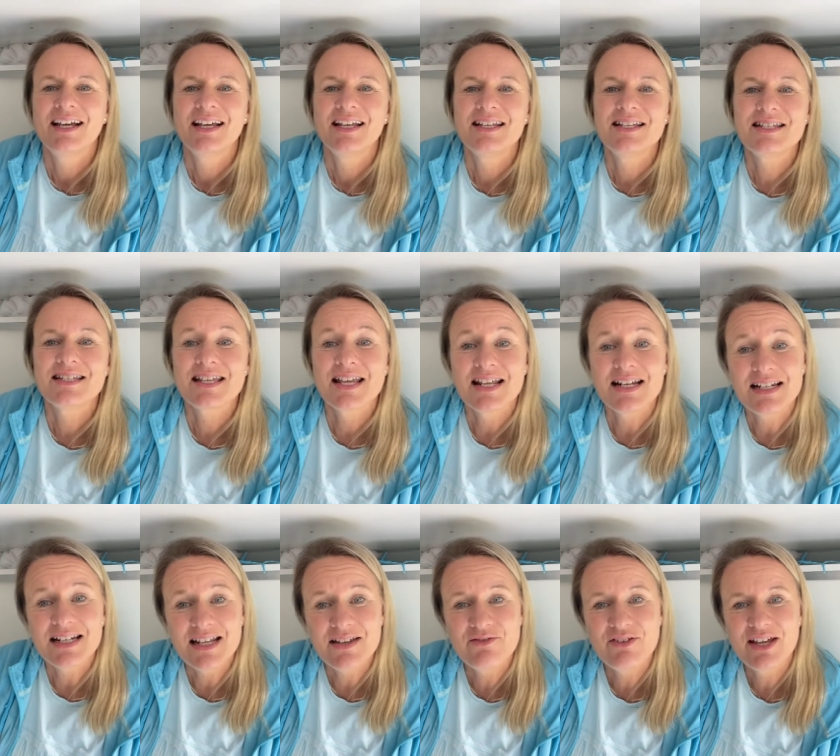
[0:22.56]
You see,
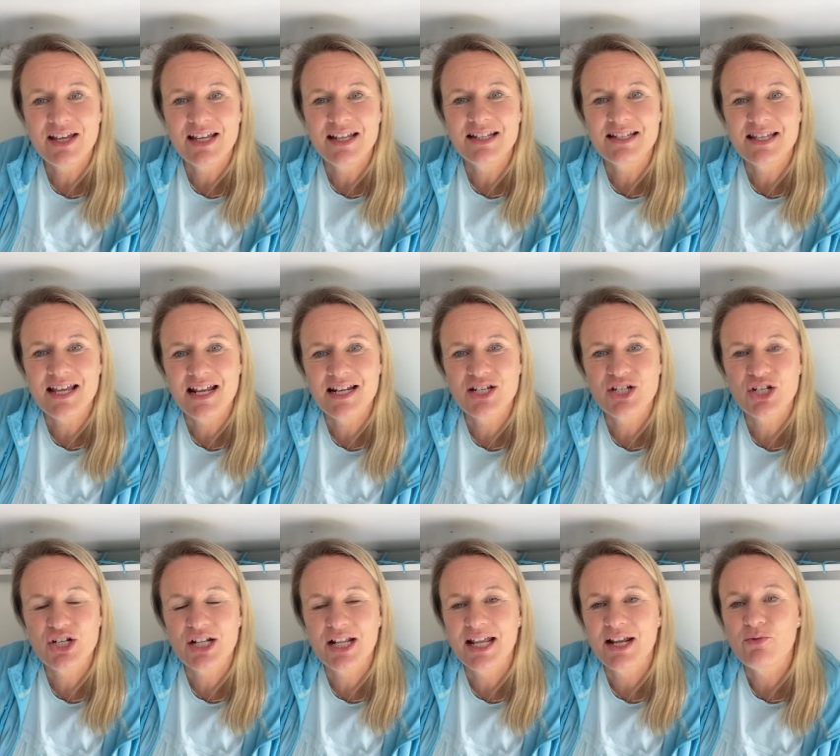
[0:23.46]
living
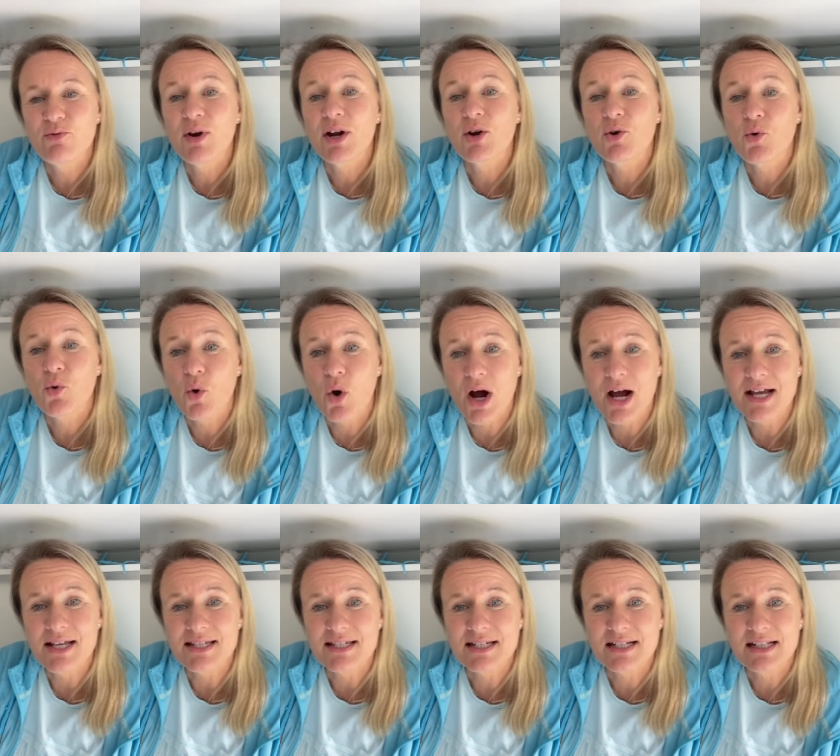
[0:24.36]
intentionally
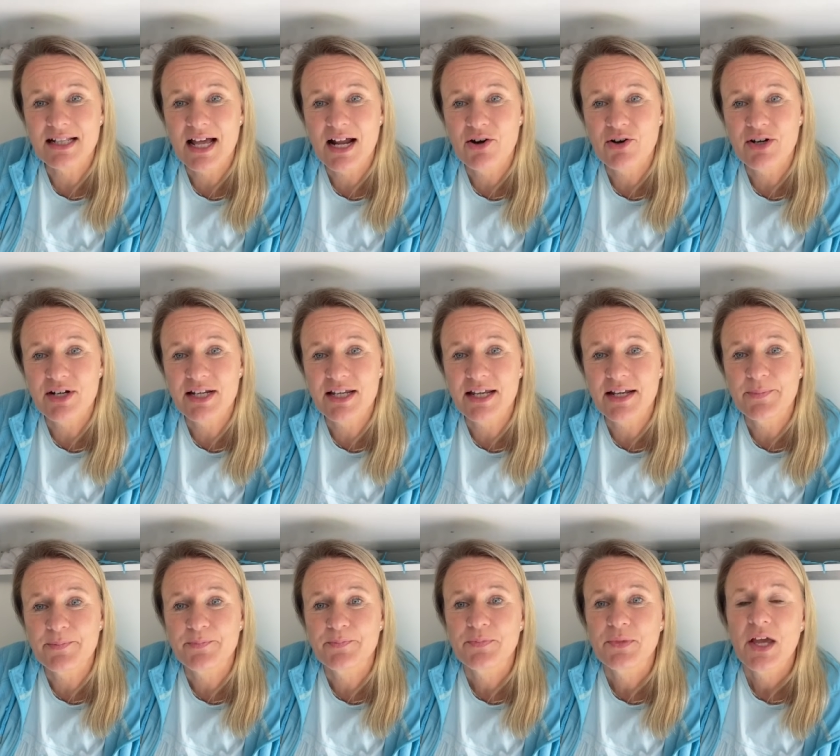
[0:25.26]
requires clarity
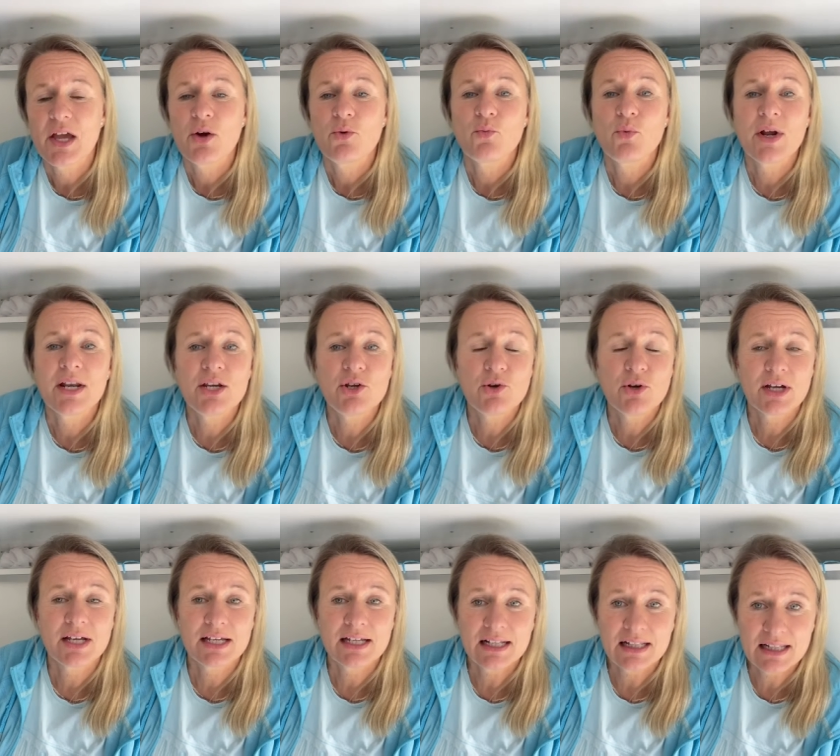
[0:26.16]
when you are
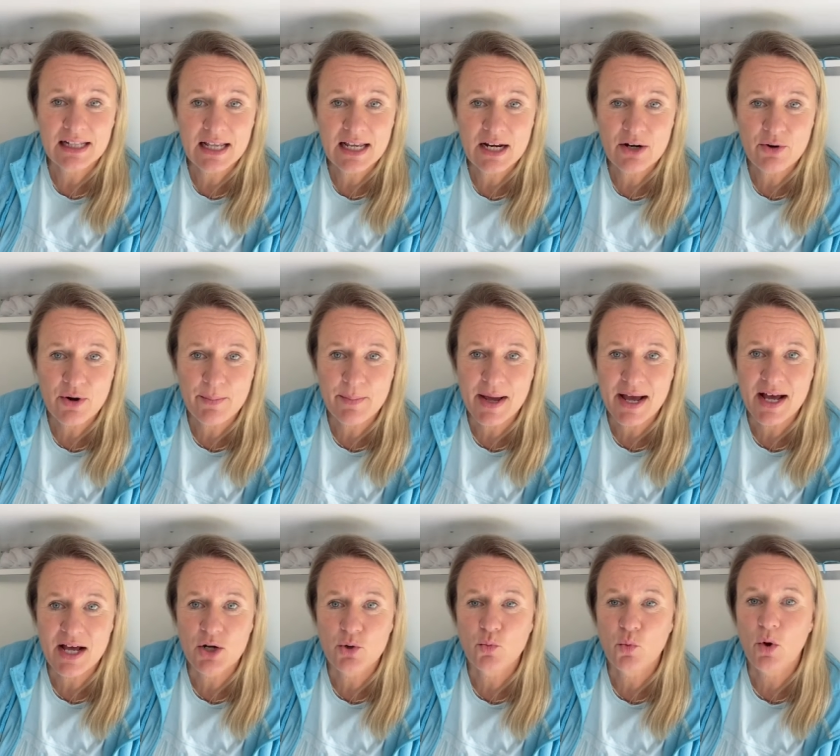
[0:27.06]
clear
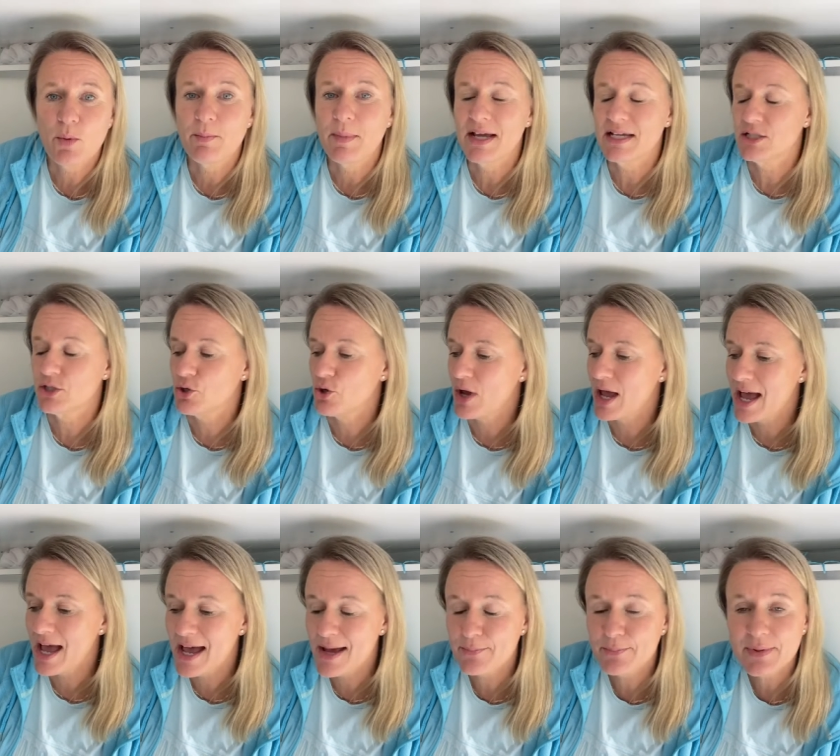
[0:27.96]
about what makes you
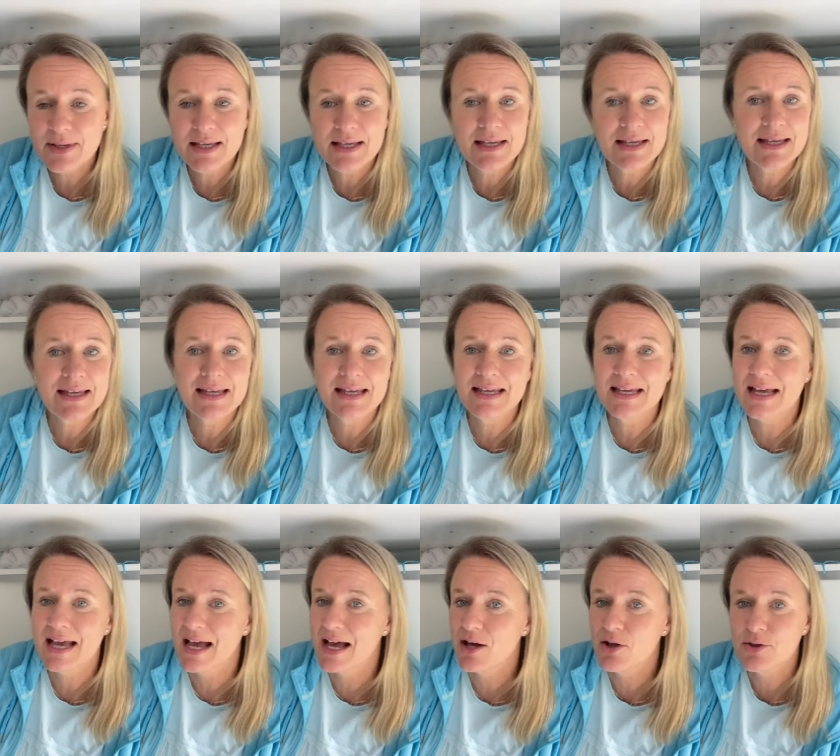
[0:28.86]
happy,
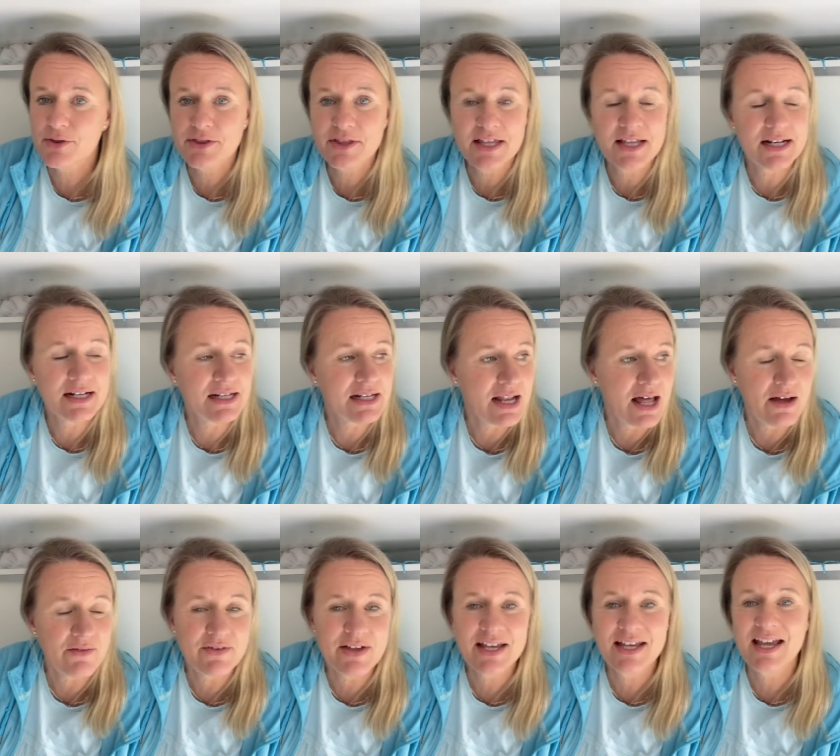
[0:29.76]
healthy,
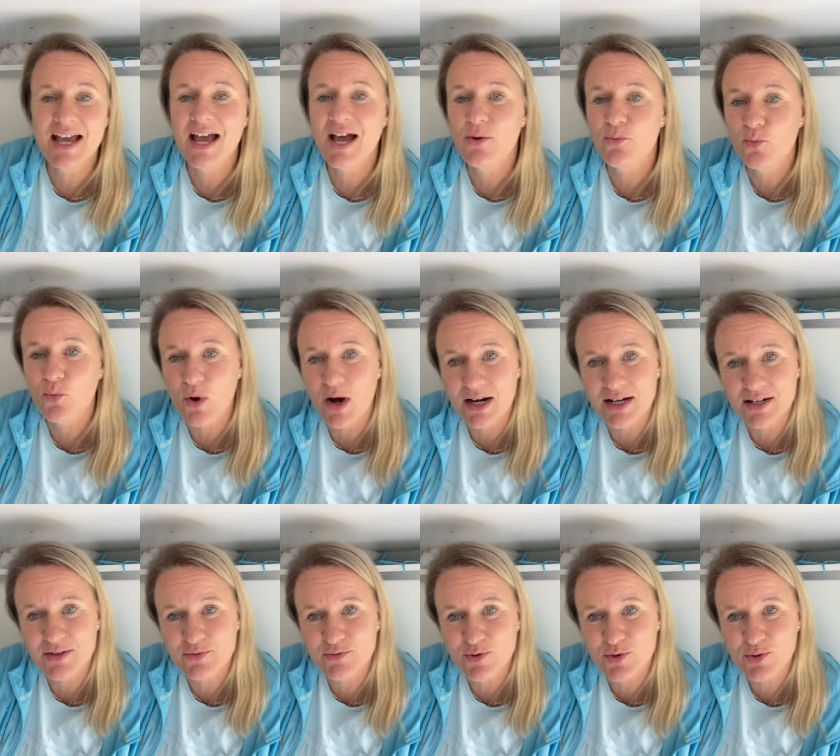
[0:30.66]
loving, and
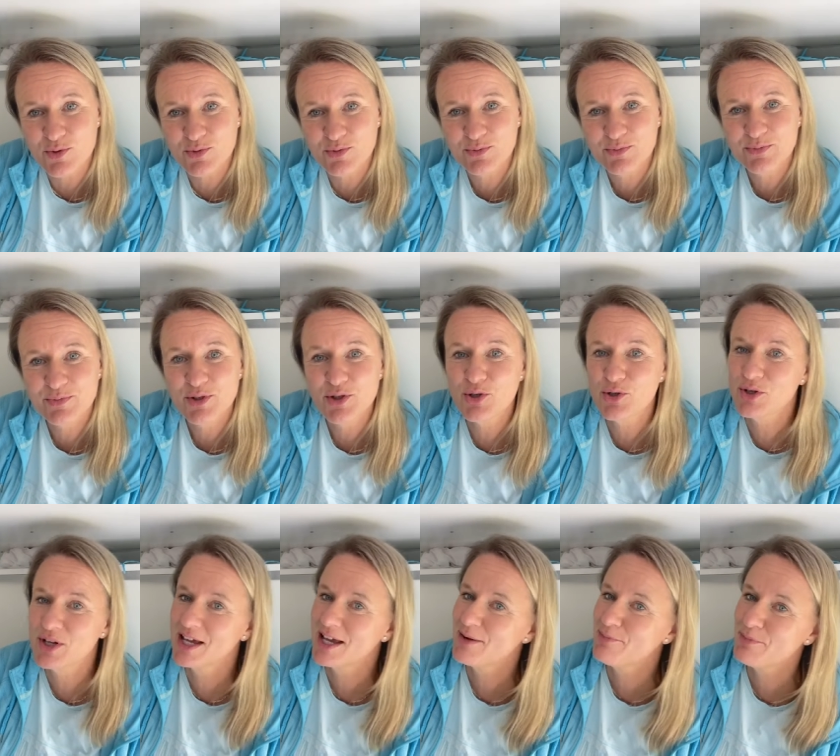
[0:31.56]
wonderful, you
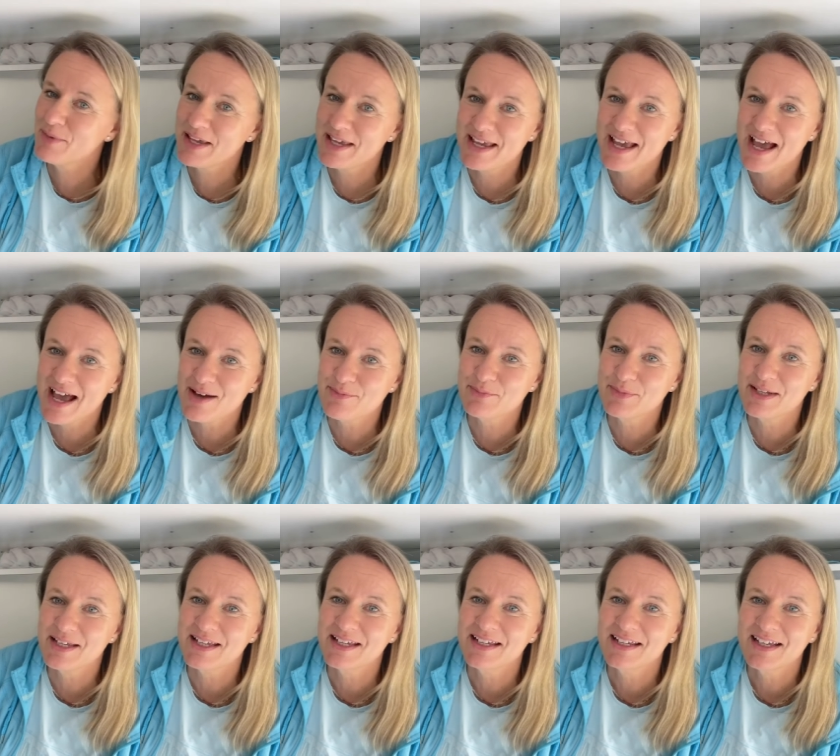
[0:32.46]
can be
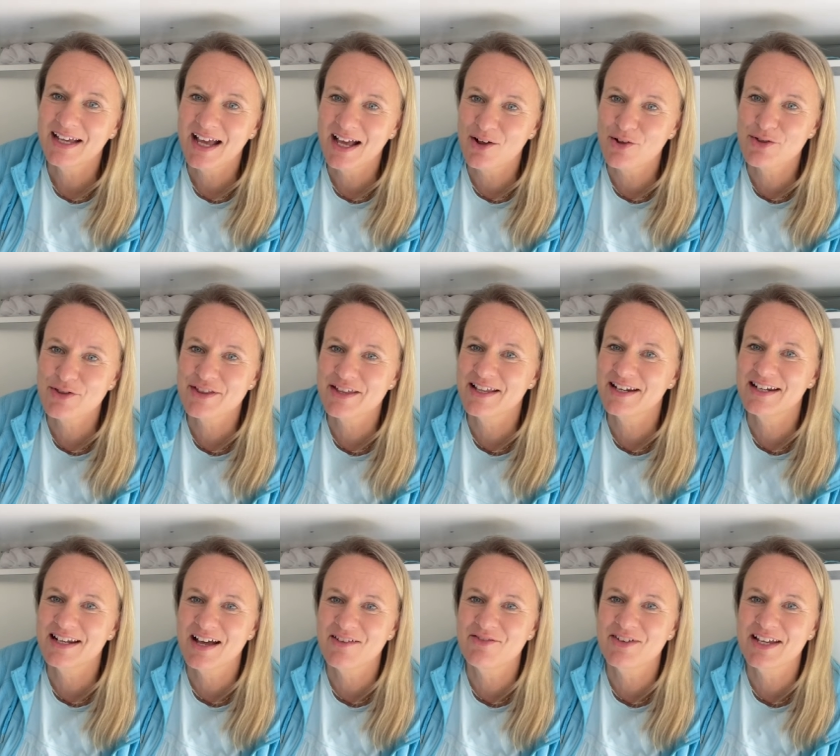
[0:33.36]
happy, healthy,
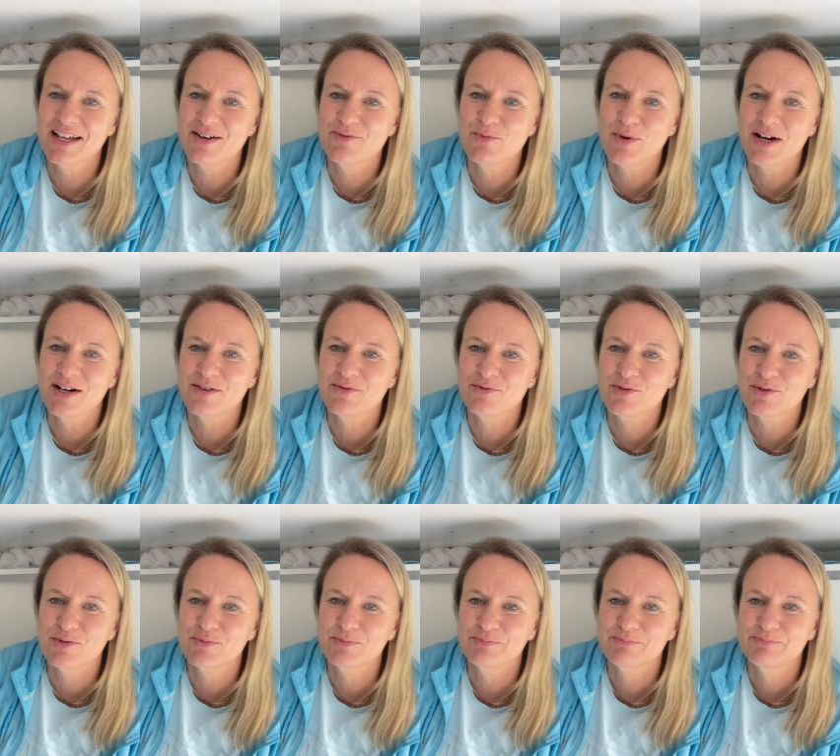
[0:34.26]
loving, and wonderful.